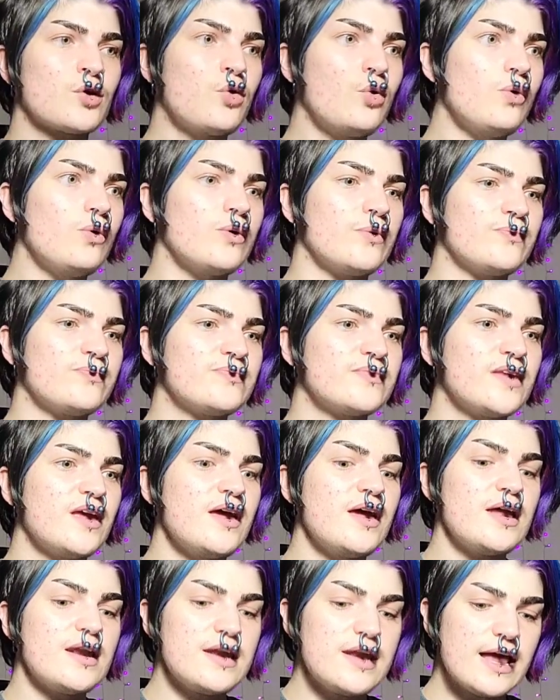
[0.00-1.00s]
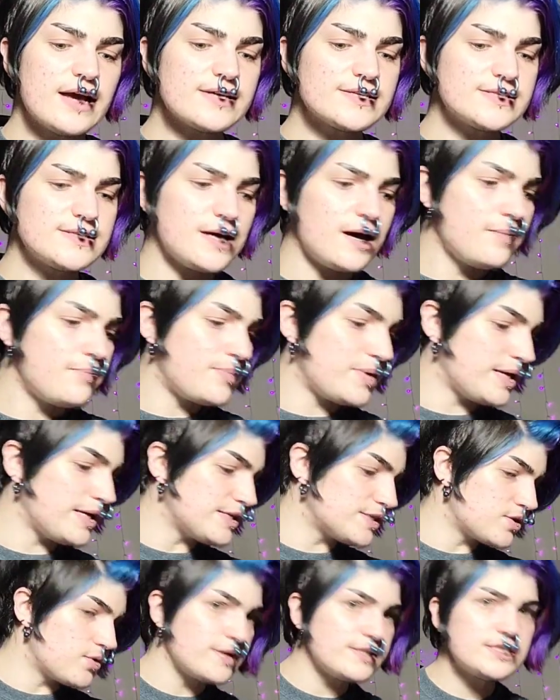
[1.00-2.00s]
Cool. Next up
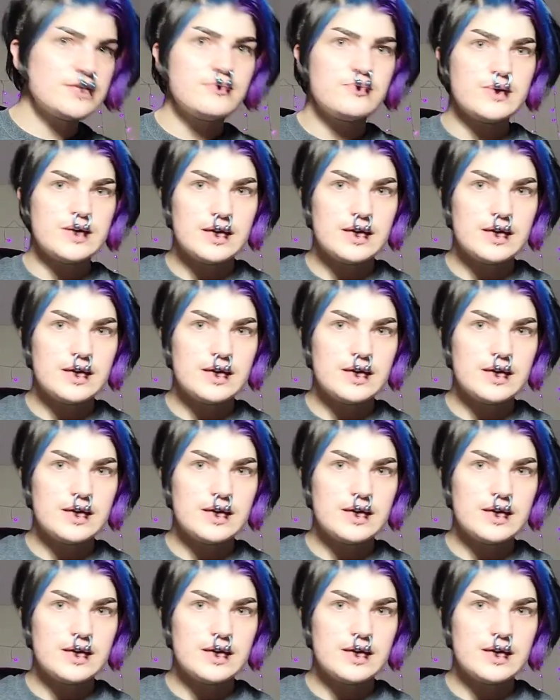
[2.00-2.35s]
is going to